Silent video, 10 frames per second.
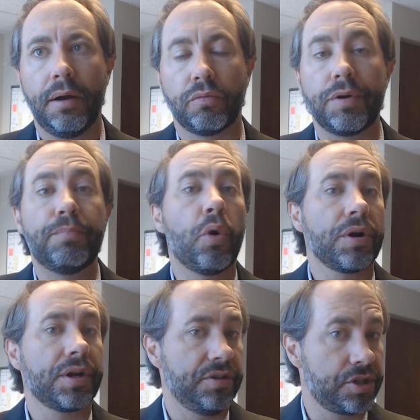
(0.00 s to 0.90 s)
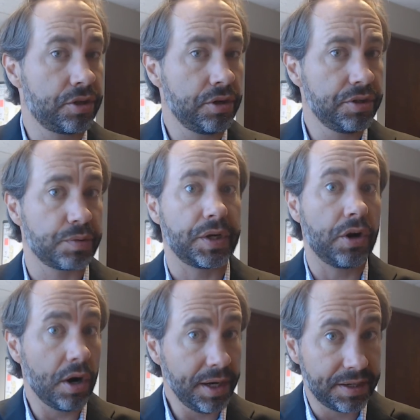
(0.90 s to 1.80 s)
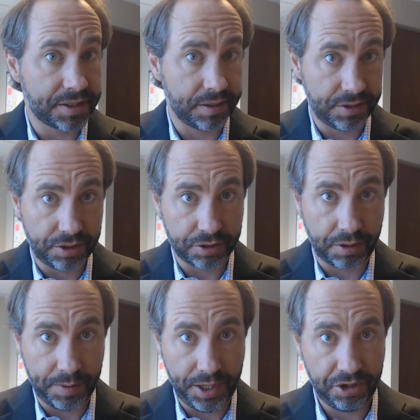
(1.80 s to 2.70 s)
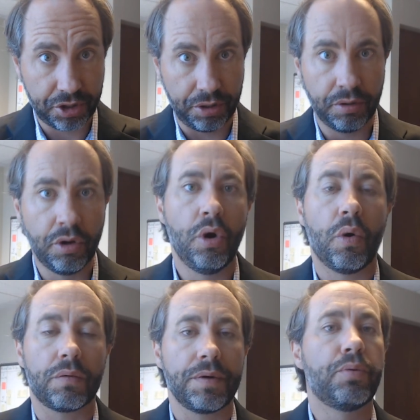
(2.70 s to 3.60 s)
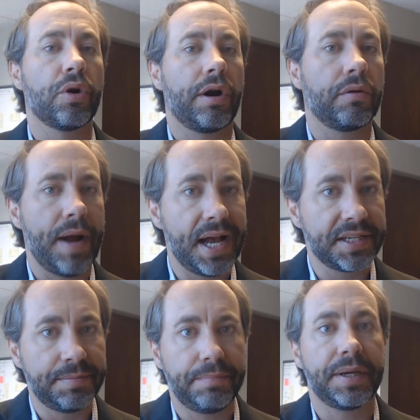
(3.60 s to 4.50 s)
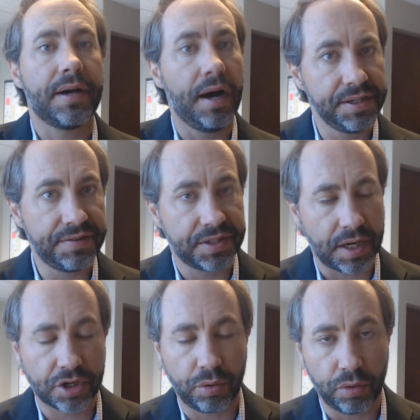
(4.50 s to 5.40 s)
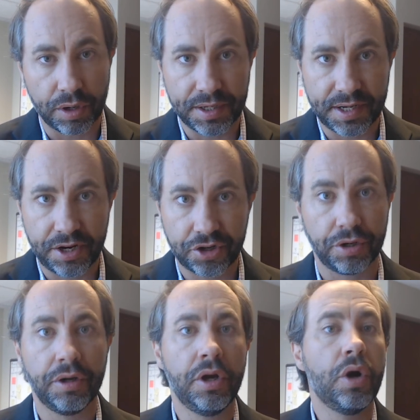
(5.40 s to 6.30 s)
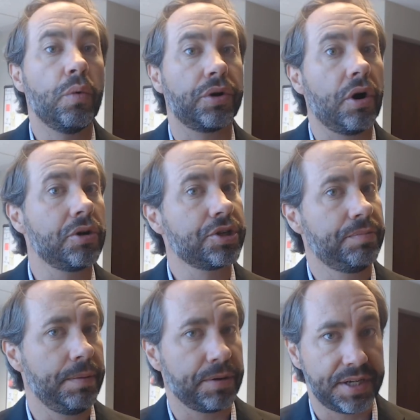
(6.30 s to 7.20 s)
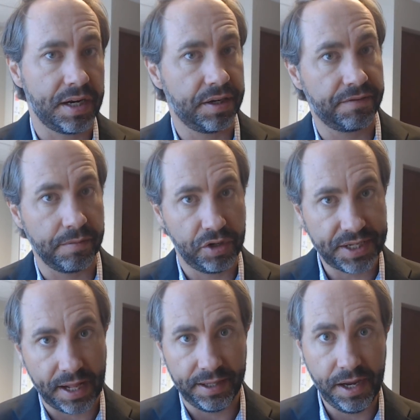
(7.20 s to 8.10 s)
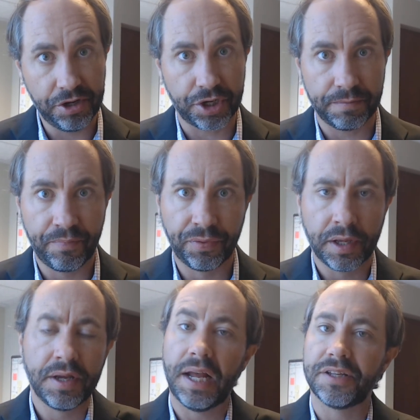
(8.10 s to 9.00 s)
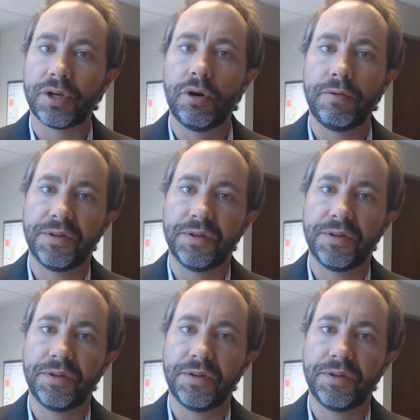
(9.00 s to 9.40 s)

report concerns regarding such discrimination or report harassment because of sexual orientation would also be protected from retaliation. And so it would